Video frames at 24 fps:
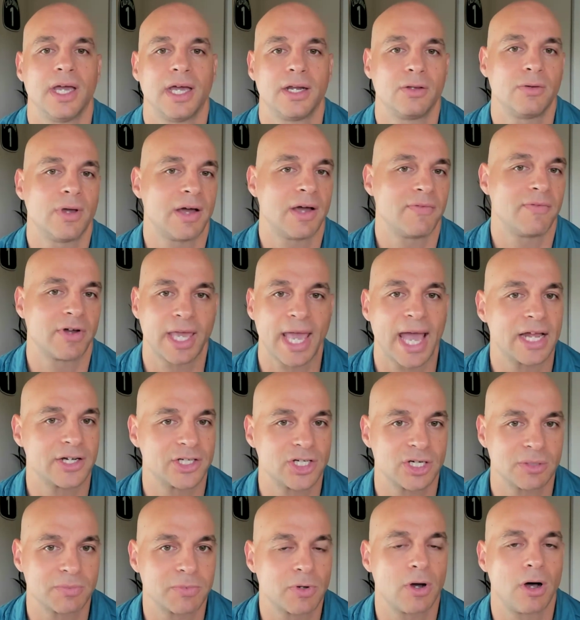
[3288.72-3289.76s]
and you have a
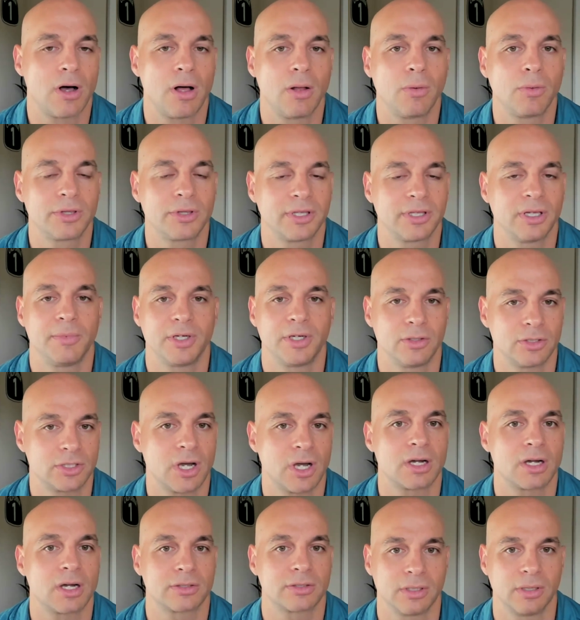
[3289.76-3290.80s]
catch-up call with them and you
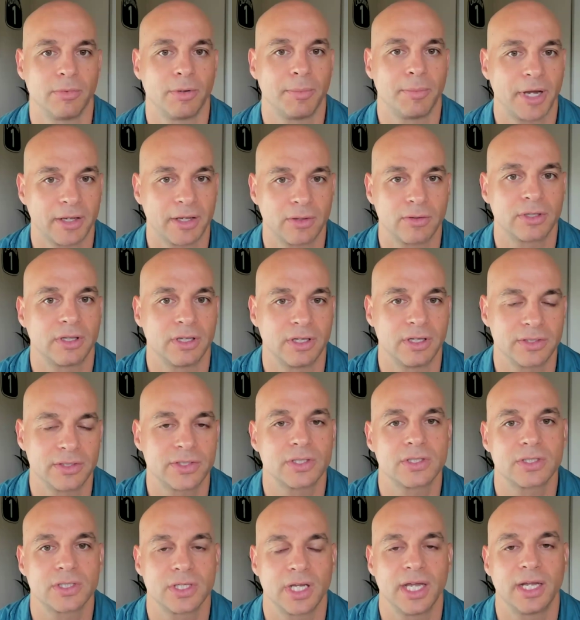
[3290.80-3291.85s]
talk to them about your
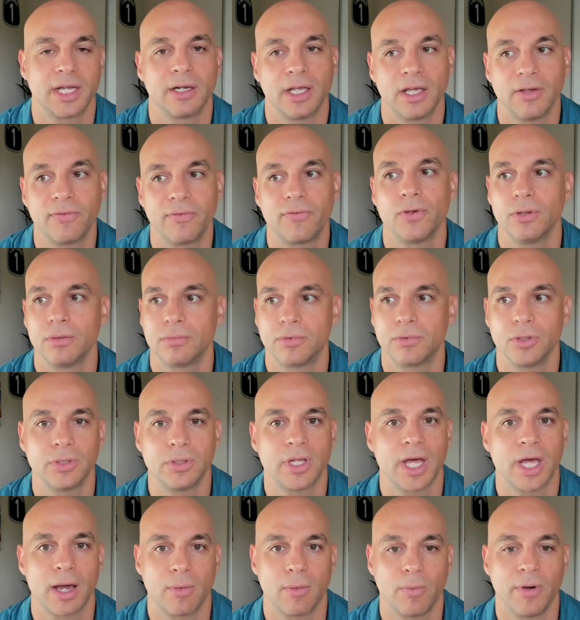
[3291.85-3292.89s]
thesis. And if you
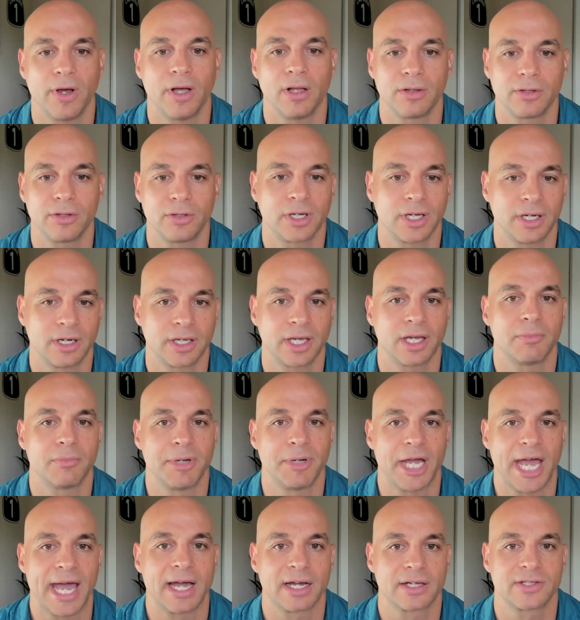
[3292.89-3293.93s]
do that well, you're going to get
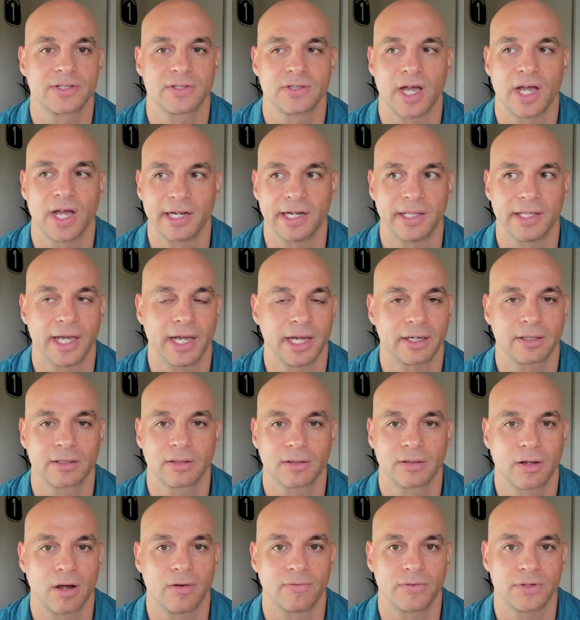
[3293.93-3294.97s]
packs out of that
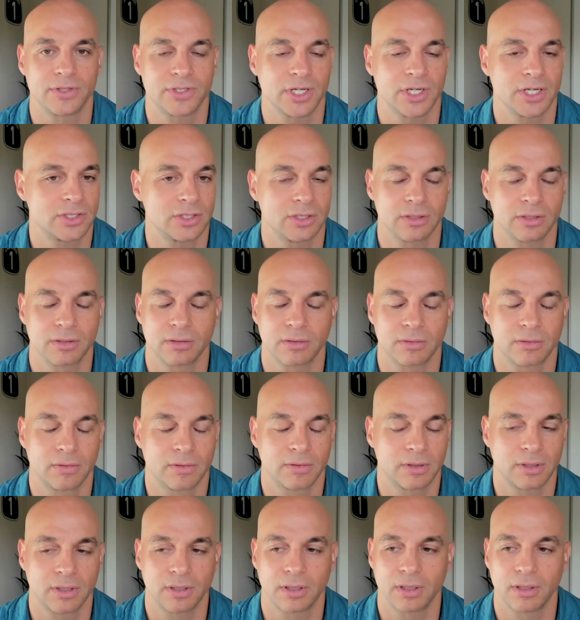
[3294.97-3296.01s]
conversation,
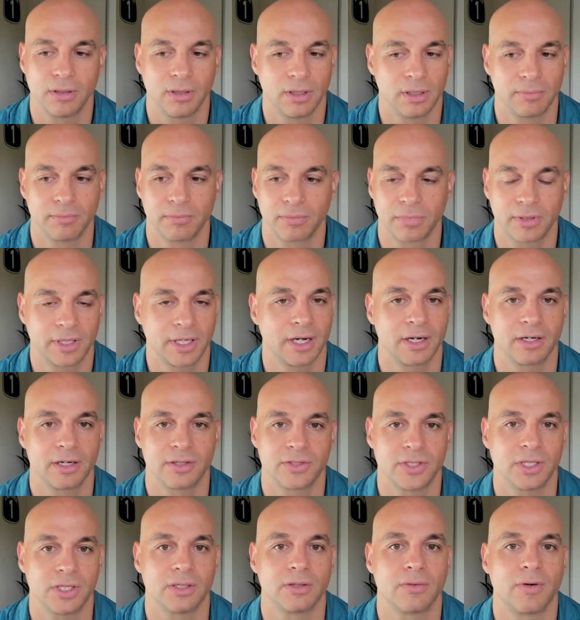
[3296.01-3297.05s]

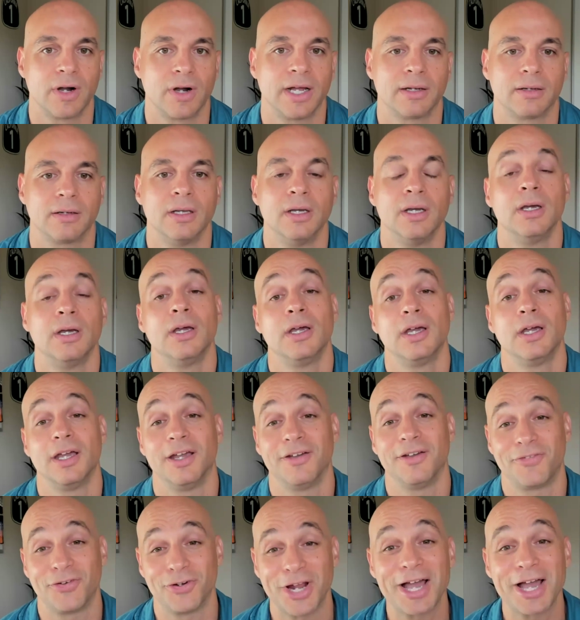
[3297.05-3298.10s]
guaranteed, right?
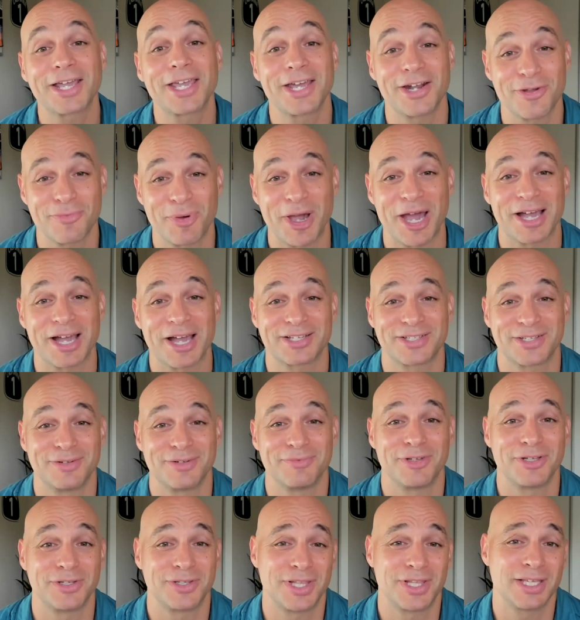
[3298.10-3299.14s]
If you're not getting packs,
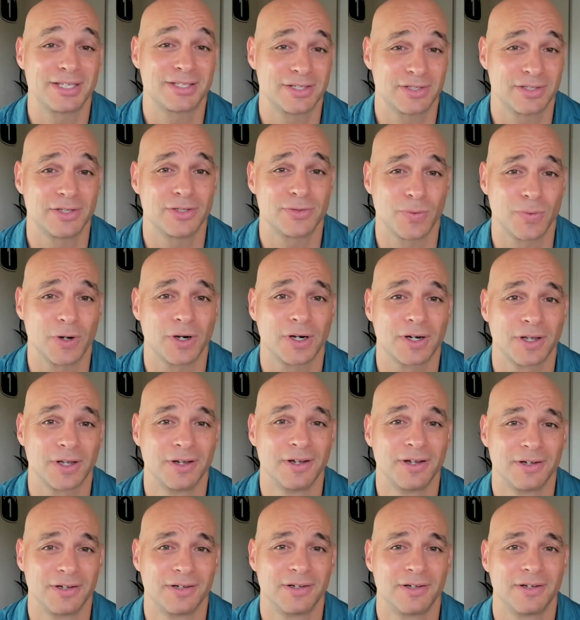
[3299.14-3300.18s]
then the thesis needs work.